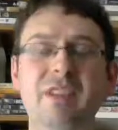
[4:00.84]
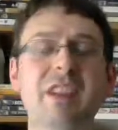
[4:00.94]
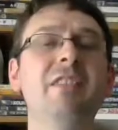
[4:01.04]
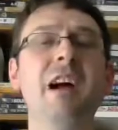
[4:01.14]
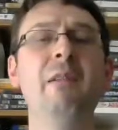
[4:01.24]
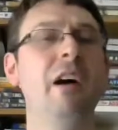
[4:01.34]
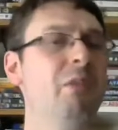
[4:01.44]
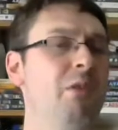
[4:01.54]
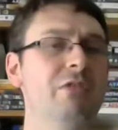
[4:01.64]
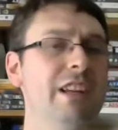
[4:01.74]
out how
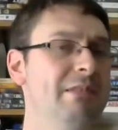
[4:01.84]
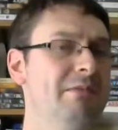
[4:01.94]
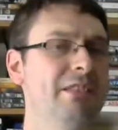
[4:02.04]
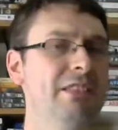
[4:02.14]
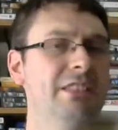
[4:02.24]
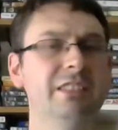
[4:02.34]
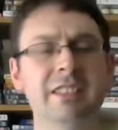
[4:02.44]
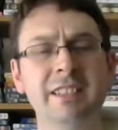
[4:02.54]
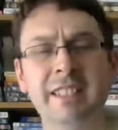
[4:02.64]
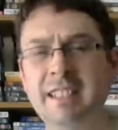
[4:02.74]
old he was.
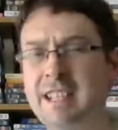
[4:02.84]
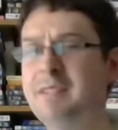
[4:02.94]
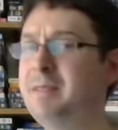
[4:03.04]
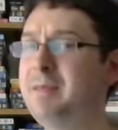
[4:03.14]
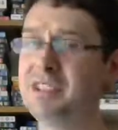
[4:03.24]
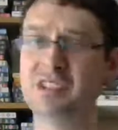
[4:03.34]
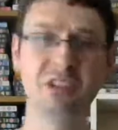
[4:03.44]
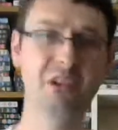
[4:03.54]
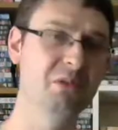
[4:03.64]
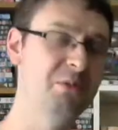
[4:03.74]
Like, he said he was to be at
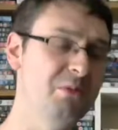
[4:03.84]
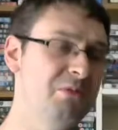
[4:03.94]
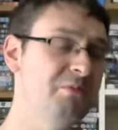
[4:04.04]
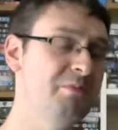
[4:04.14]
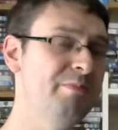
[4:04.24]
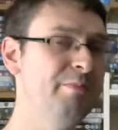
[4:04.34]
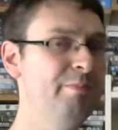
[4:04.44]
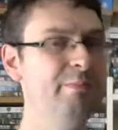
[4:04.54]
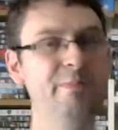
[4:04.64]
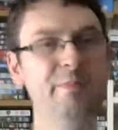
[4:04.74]
school,
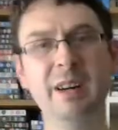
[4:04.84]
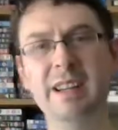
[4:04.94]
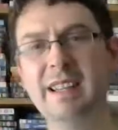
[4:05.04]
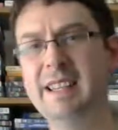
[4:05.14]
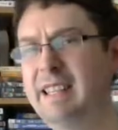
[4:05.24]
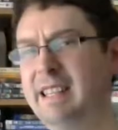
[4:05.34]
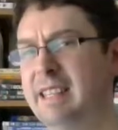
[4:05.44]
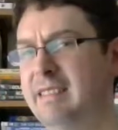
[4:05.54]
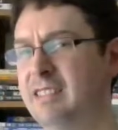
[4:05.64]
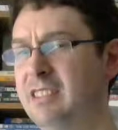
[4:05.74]
but he
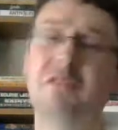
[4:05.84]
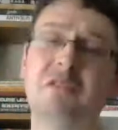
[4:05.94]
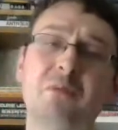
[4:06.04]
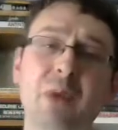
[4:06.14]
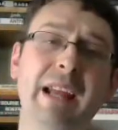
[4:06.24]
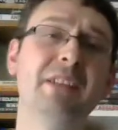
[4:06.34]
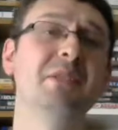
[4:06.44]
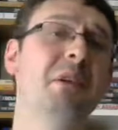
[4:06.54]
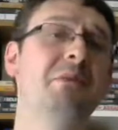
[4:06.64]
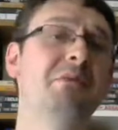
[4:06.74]
looks way too
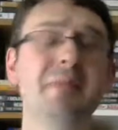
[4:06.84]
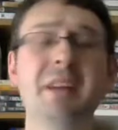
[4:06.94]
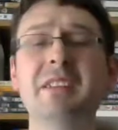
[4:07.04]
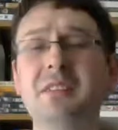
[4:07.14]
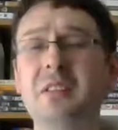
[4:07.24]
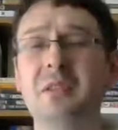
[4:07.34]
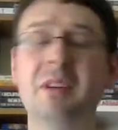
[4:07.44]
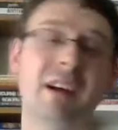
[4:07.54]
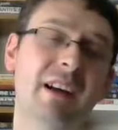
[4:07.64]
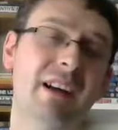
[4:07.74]
old to be at school.
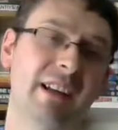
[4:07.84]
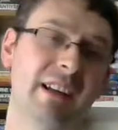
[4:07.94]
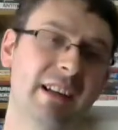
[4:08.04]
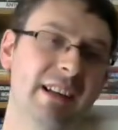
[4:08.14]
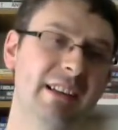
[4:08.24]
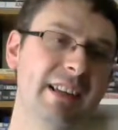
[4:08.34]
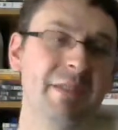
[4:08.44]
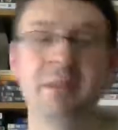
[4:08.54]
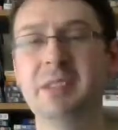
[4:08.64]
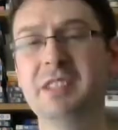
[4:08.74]
He
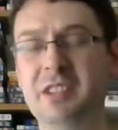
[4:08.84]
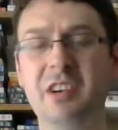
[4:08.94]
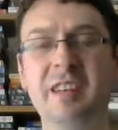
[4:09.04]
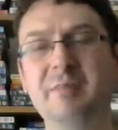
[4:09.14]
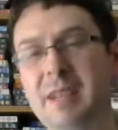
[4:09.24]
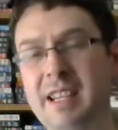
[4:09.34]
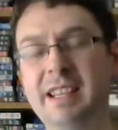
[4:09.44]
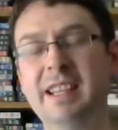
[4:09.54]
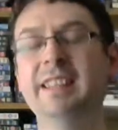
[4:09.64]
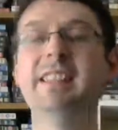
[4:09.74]
wants to try and be
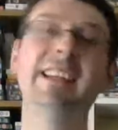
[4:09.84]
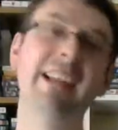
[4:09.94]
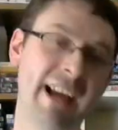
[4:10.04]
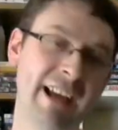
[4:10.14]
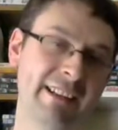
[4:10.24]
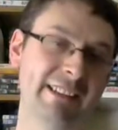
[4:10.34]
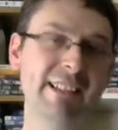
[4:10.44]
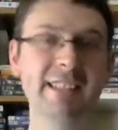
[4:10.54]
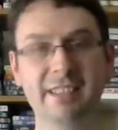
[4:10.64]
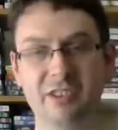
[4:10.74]
in the gangs.
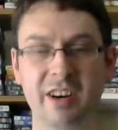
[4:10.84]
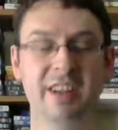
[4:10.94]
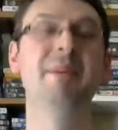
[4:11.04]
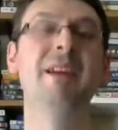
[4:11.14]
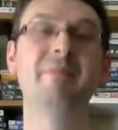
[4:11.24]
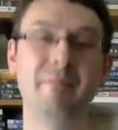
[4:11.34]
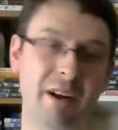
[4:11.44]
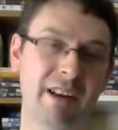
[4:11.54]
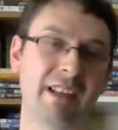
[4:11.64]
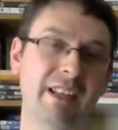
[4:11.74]
He's trying to make
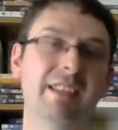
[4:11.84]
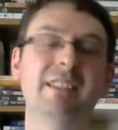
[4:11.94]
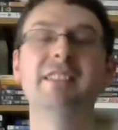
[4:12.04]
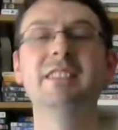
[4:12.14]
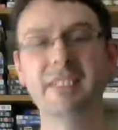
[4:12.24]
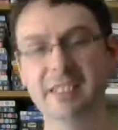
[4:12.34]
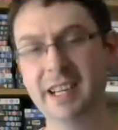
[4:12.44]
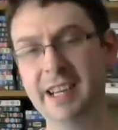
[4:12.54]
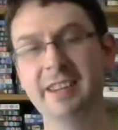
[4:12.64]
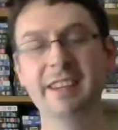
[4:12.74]
money. Yeah,
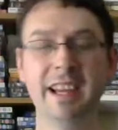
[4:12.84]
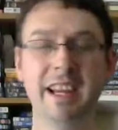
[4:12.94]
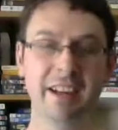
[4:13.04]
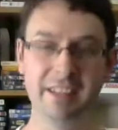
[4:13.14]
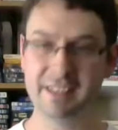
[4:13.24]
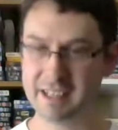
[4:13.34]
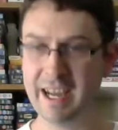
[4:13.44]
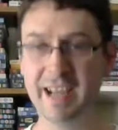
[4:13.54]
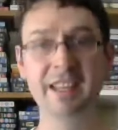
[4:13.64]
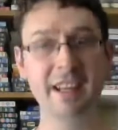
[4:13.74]
okay, I
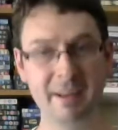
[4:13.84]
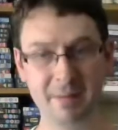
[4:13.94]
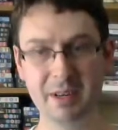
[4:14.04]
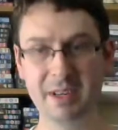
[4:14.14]
understand the neighbourhood.